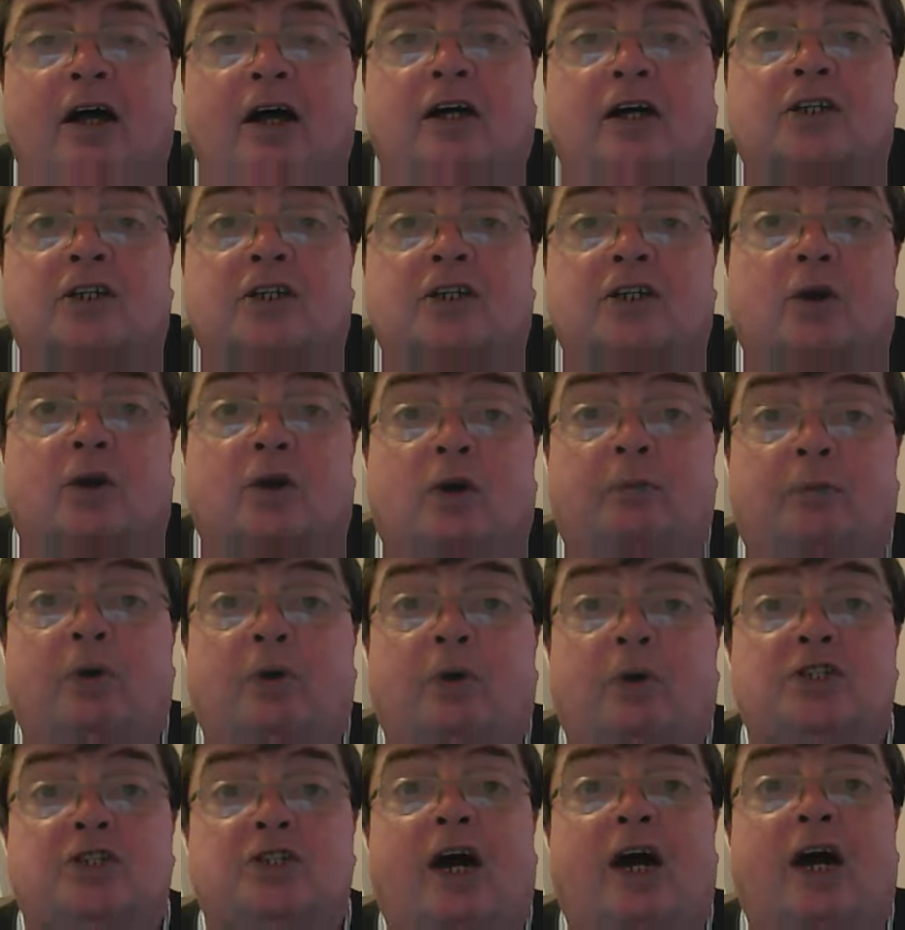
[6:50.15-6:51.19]
So I
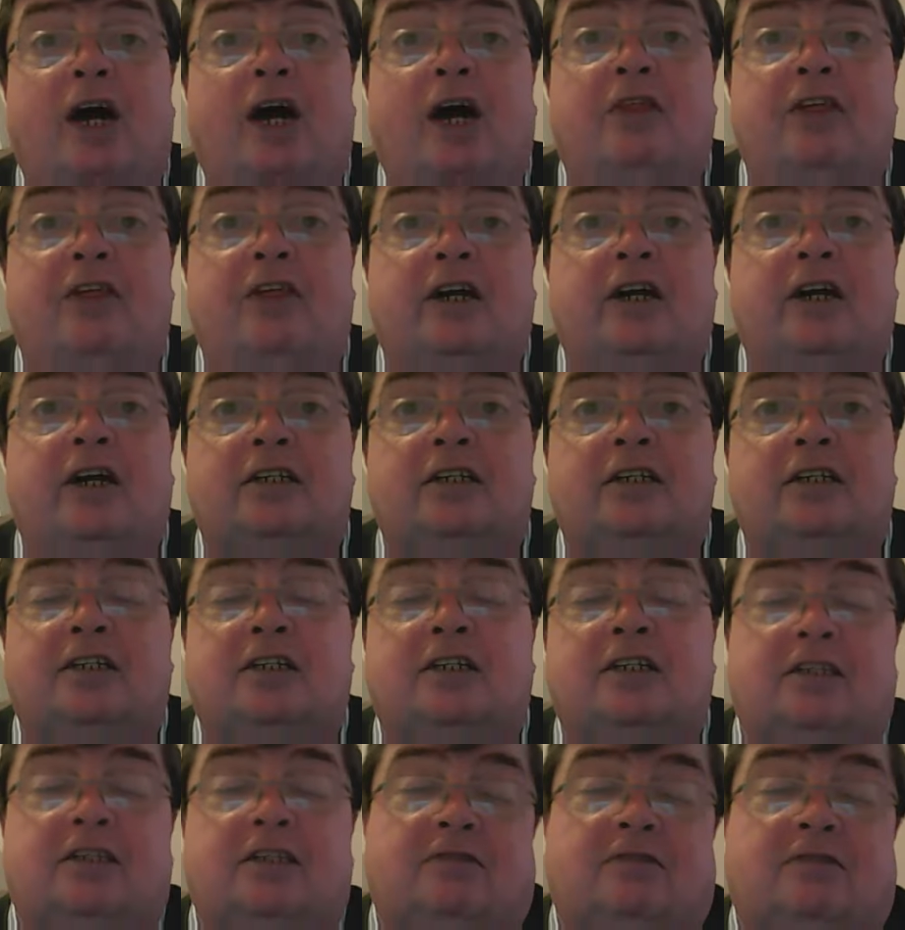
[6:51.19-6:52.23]
suppose now I think it's
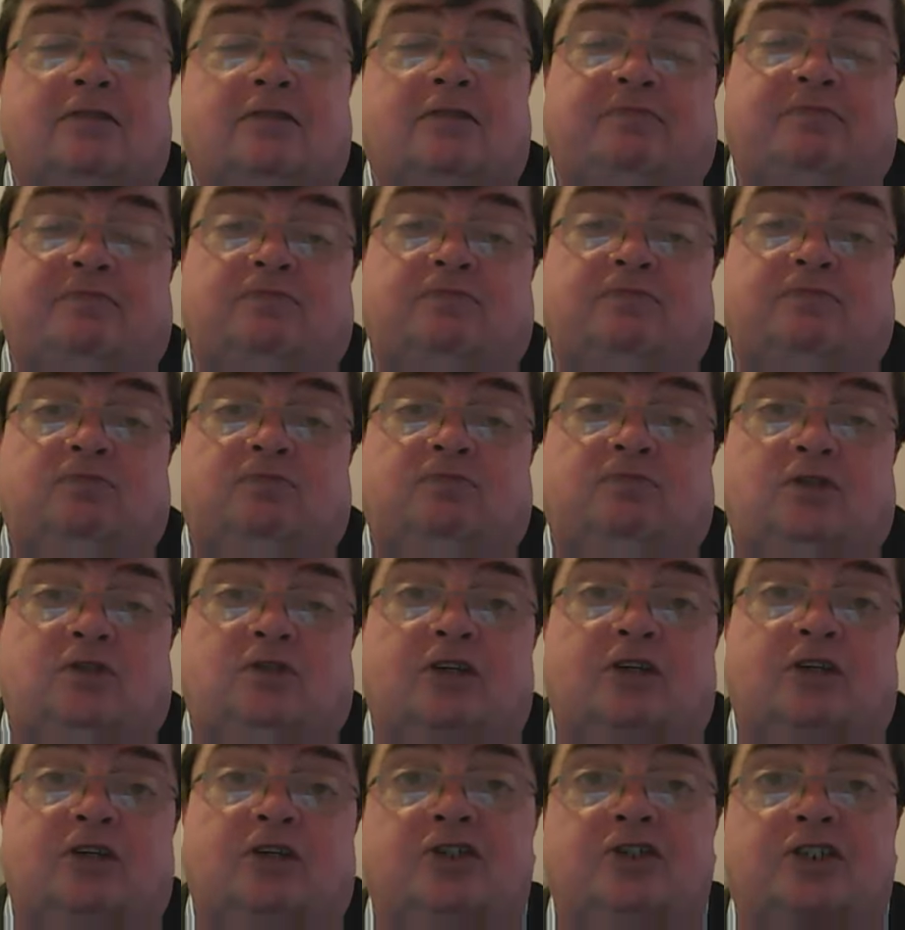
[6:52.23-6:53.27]

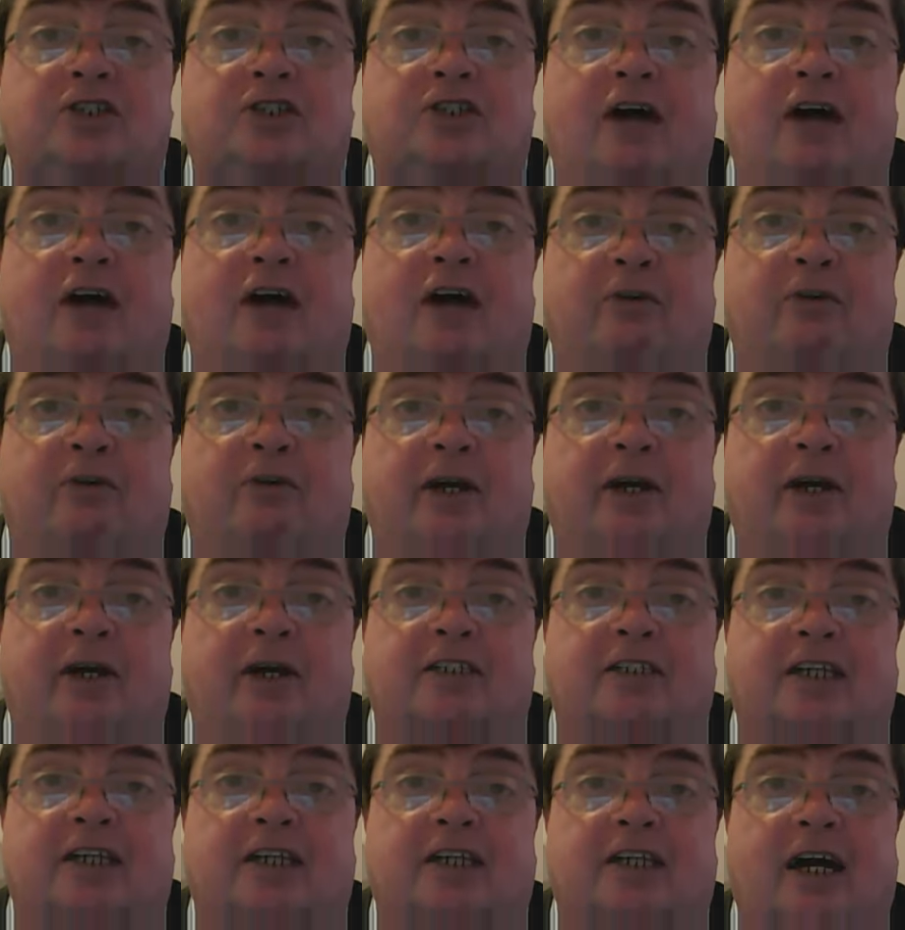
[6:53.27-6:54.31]
just time for me to
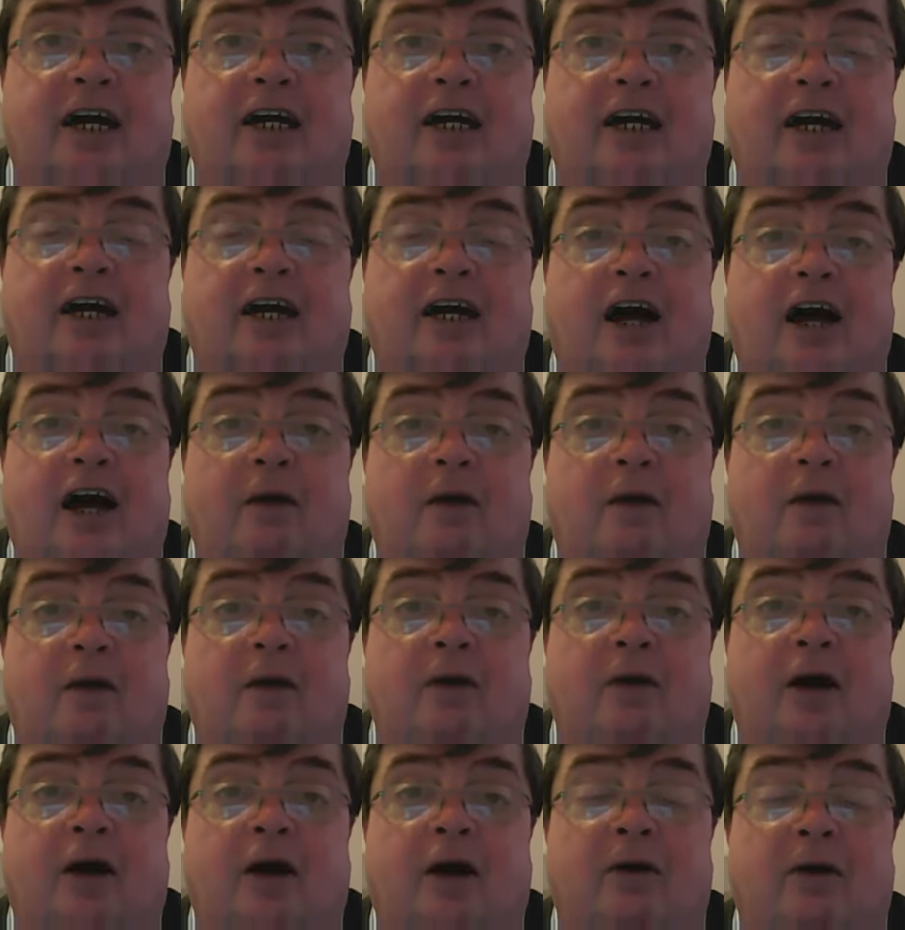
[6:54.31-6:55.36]
say
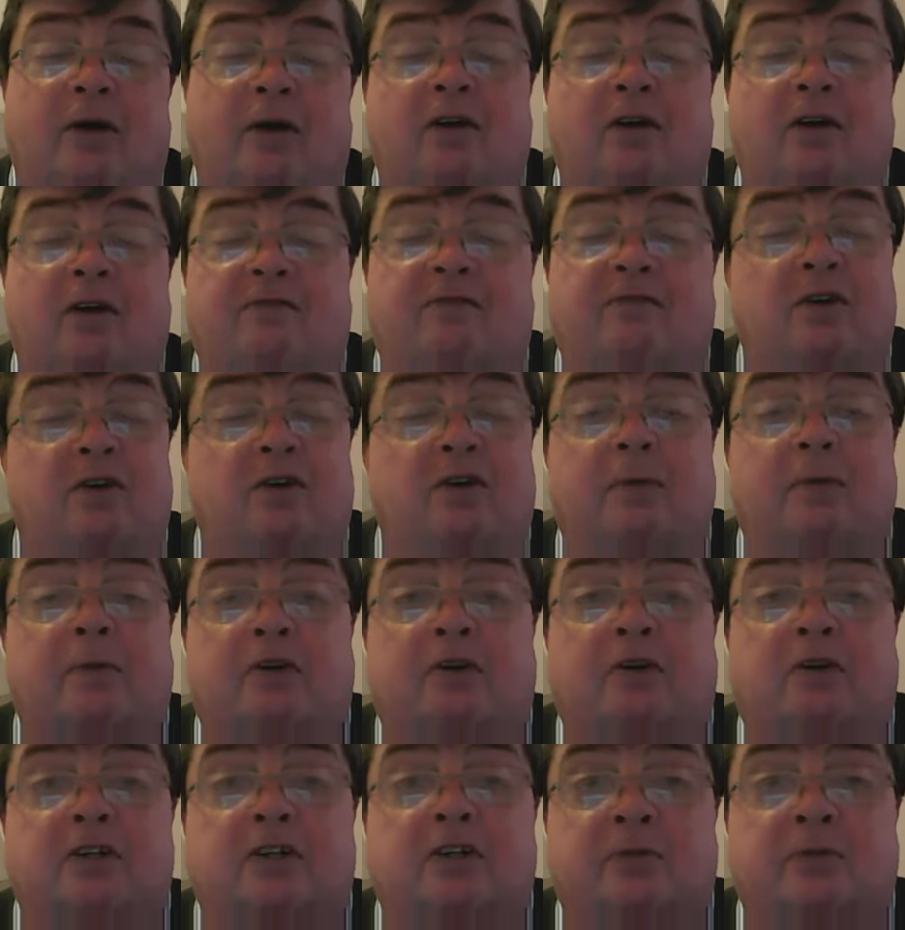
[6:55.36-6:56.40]
a merry, very Merry
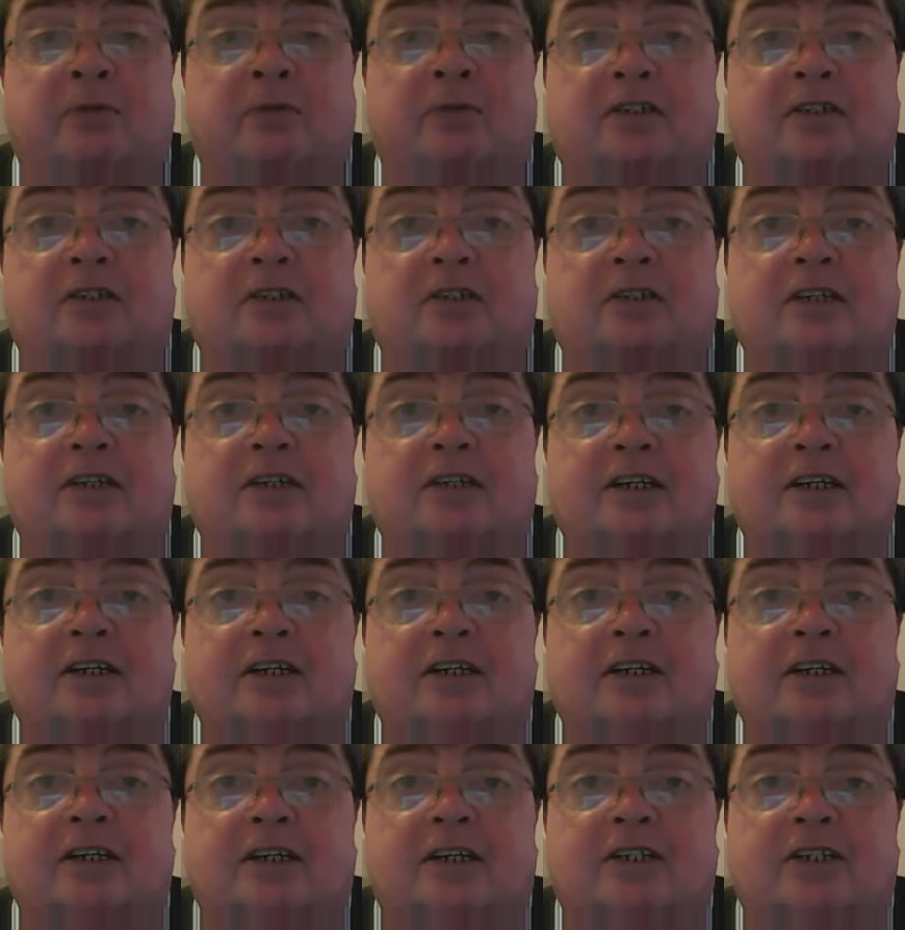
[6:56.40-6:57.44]
Christmas
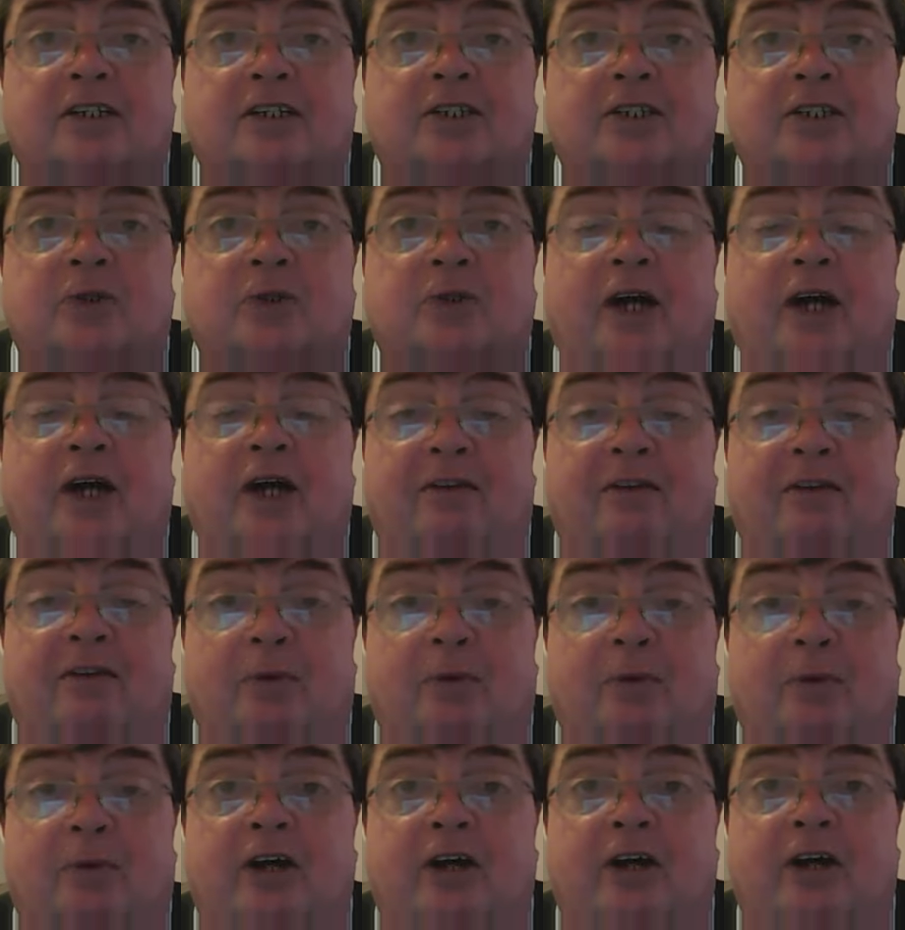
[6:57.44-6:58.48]
to
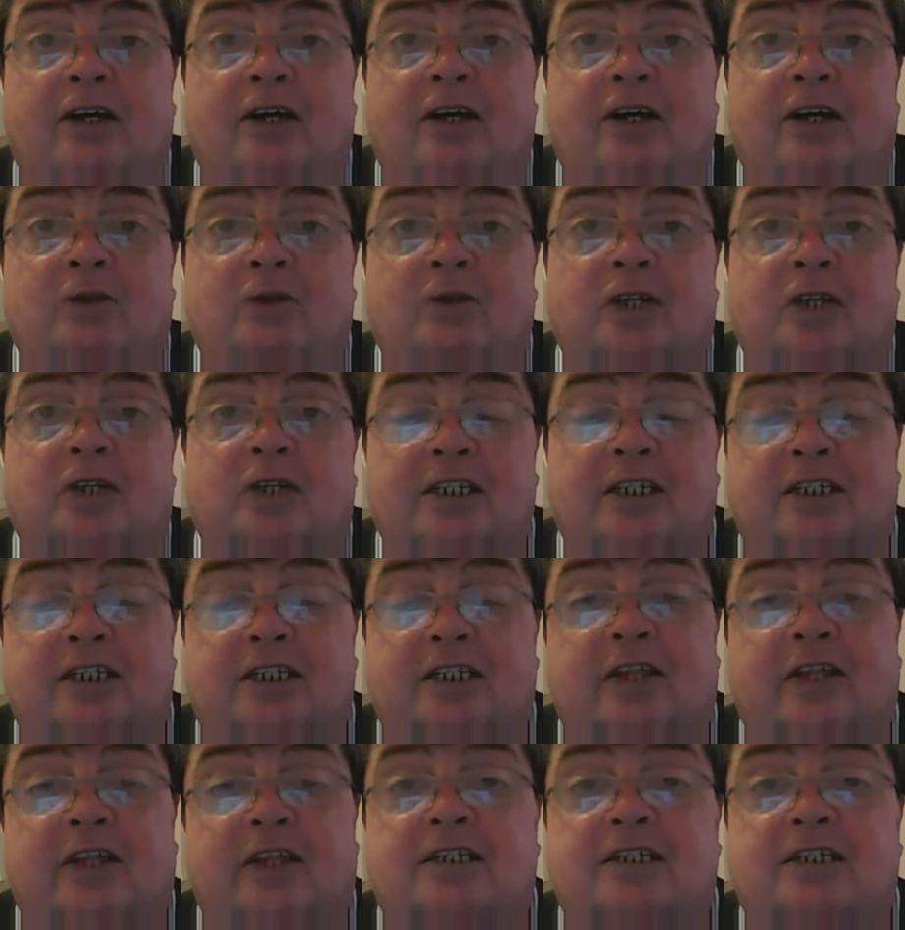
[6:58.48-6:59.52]
everybody who's listening to
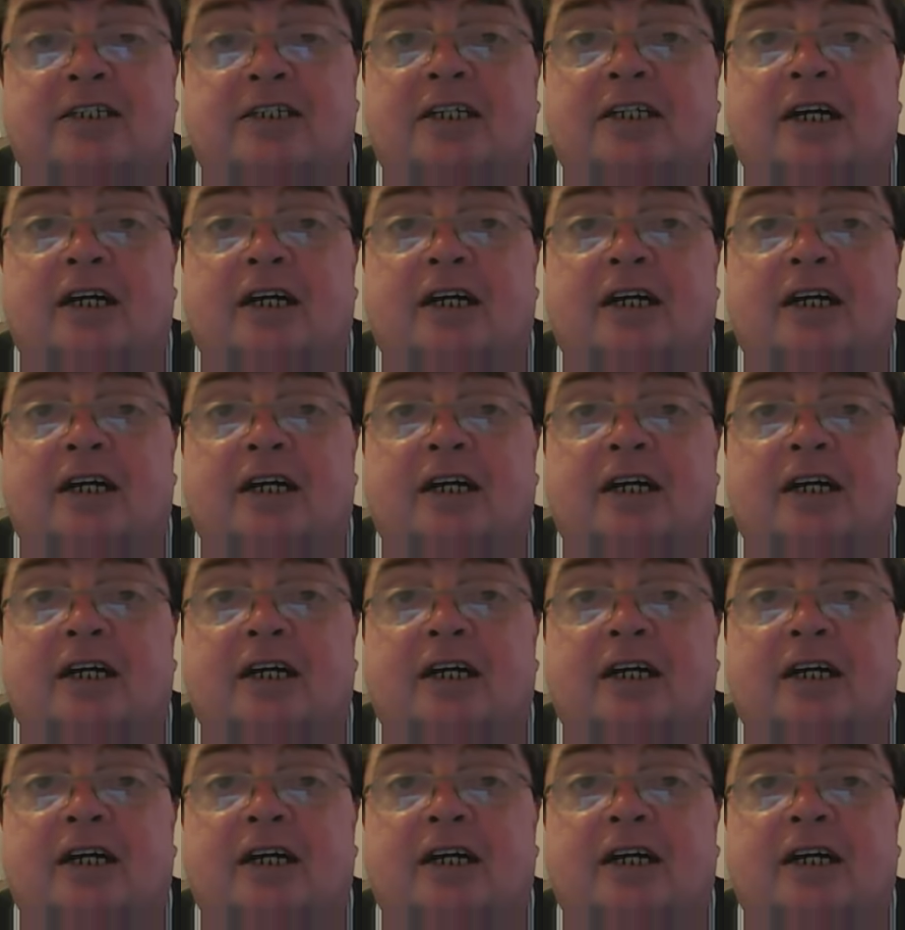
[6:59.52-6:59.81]
this.